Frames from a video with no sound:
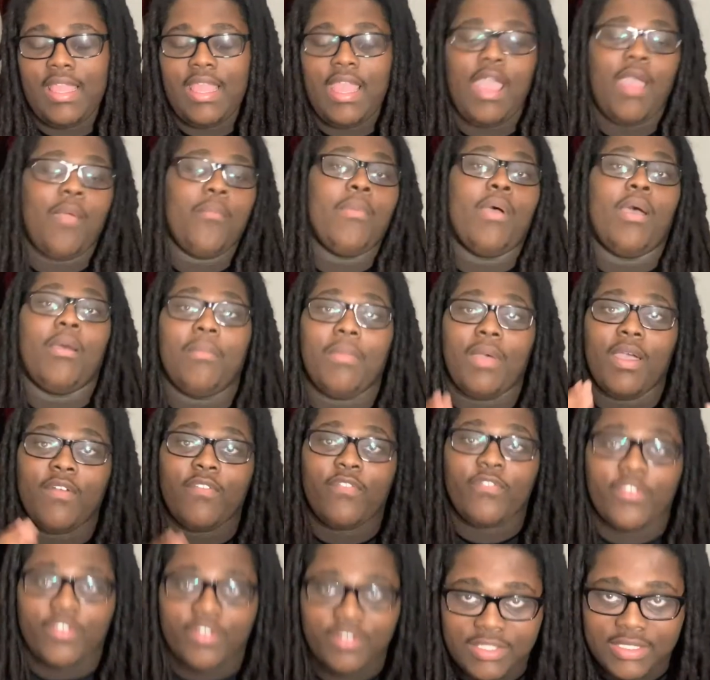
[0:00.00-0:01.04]
about my
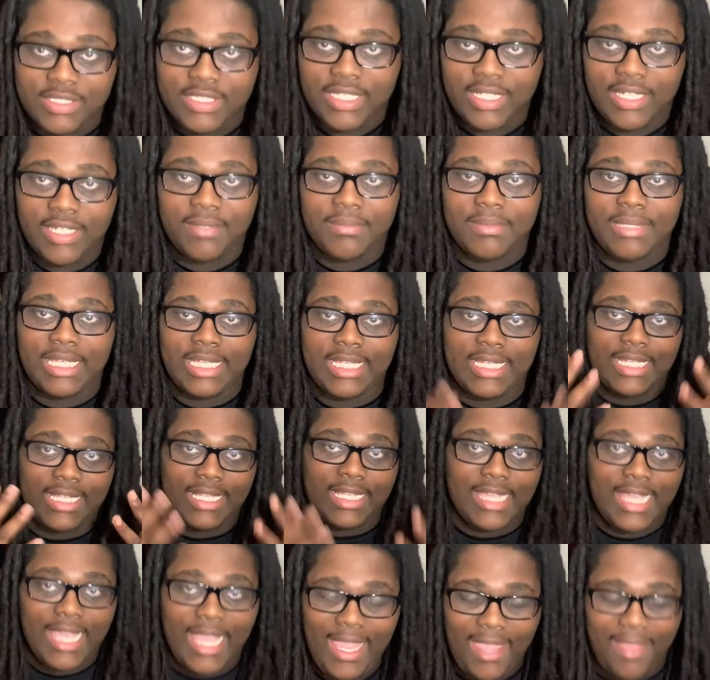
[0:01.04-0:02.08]
first time eating
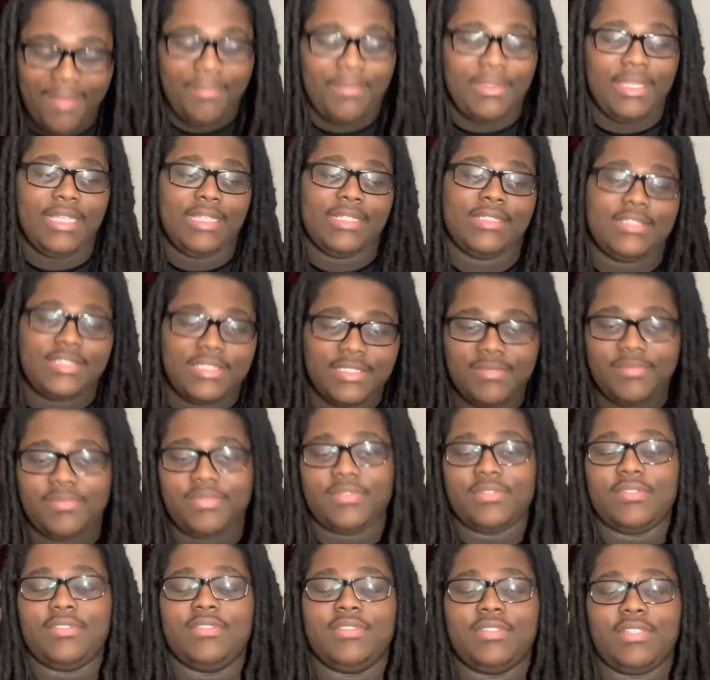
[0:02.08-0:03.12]
cat, man.
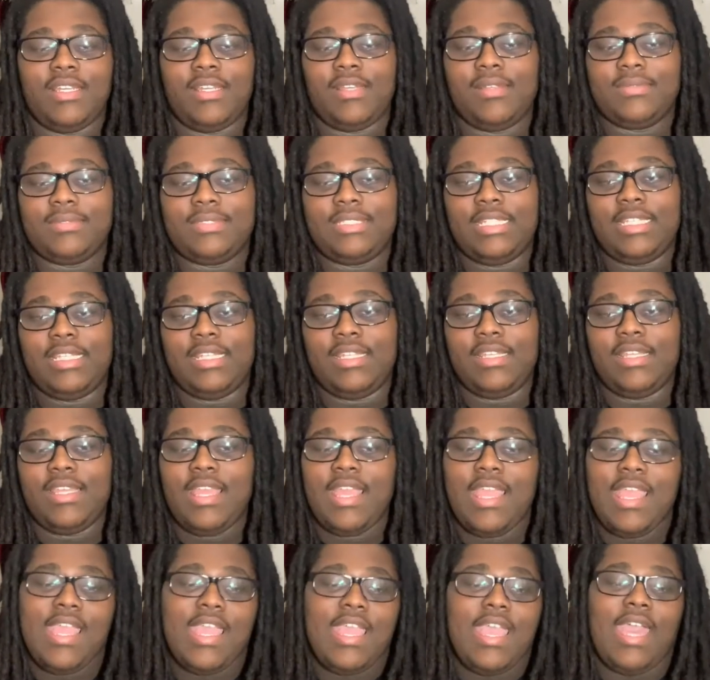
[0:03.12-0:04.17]
Simple. You know what I'm saying?
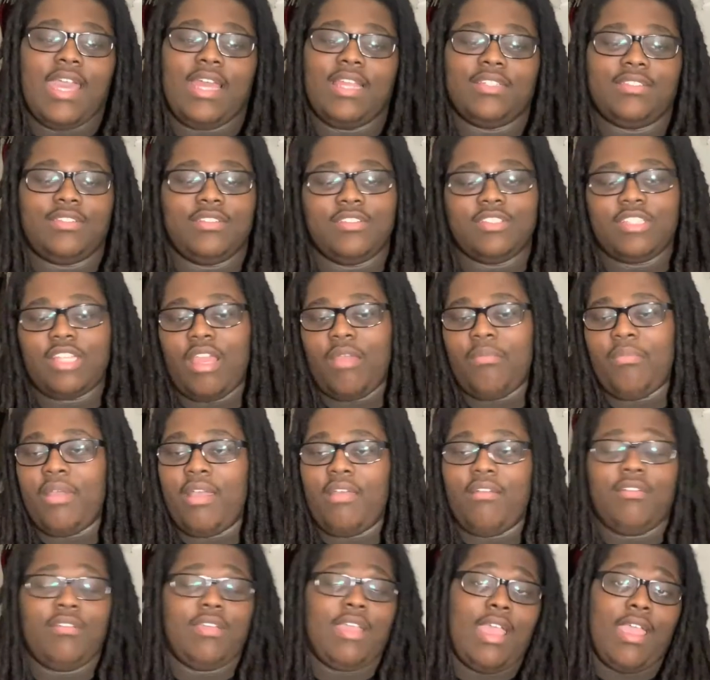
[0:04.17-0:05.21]
I done told y'all
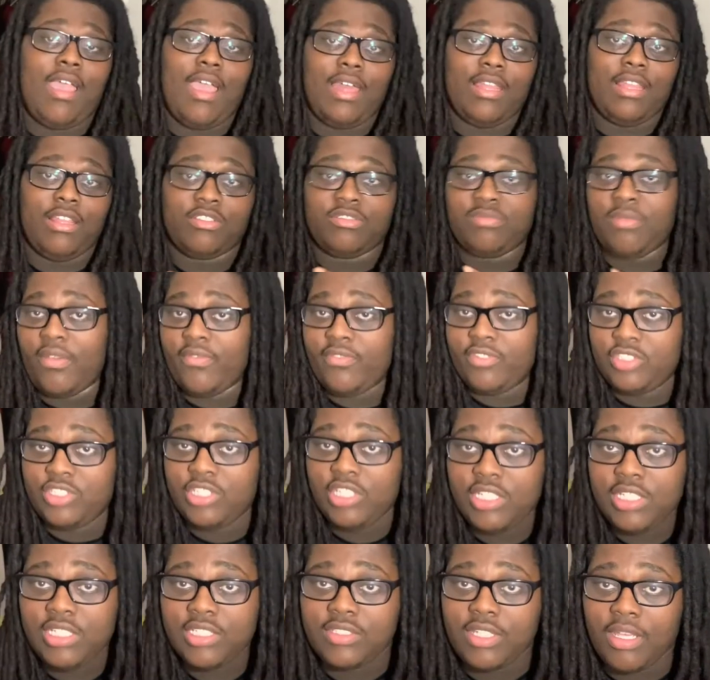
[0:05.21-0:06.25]
about how I lost my
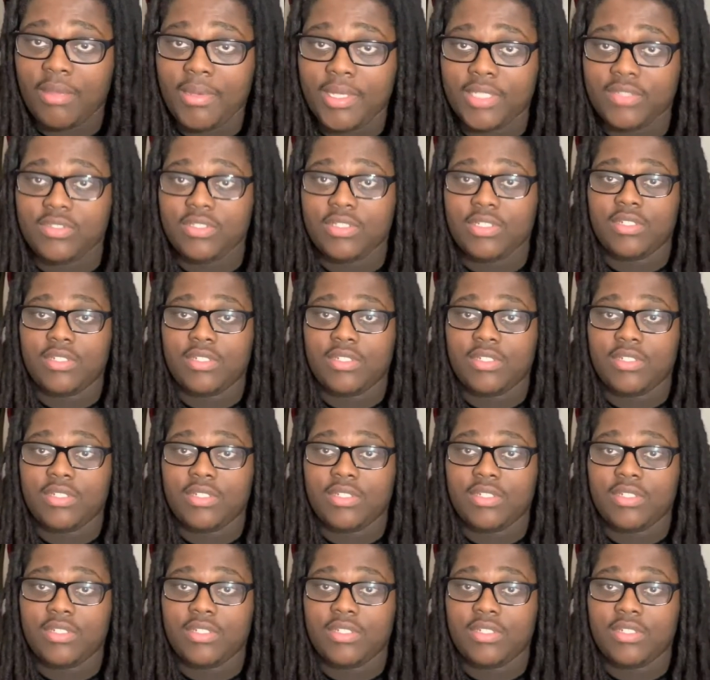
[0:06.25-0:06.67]
virginity. So, I'm still